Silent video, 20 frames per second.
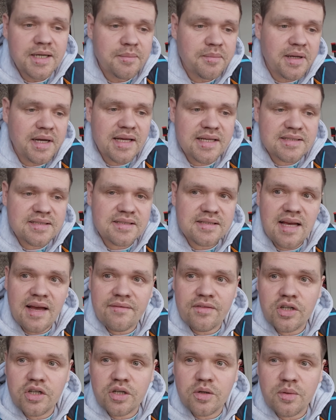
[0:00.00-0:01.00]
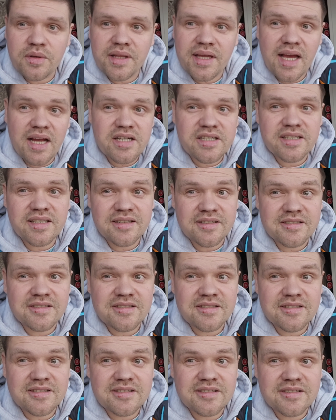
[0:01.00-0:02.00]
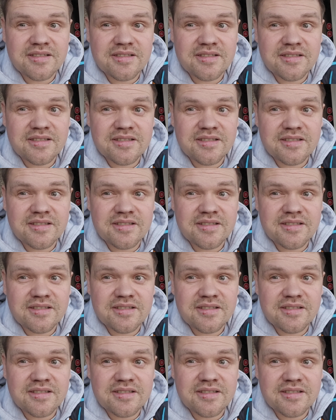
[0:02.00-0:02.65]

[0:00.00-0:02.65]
But let's just have a look at what the cash sheet looks like right now.